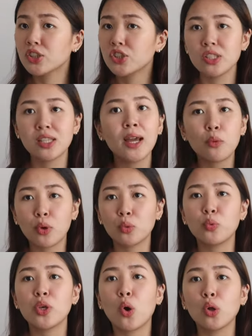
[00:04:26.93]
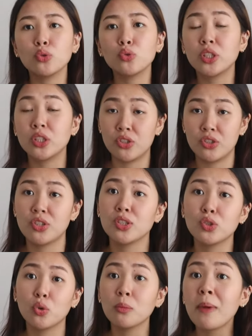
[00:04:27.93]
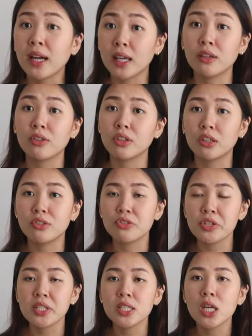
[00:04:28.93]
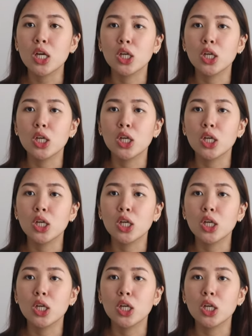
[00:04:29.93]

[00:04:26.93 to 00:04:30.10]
just like what we all do in nursing school back in our countries.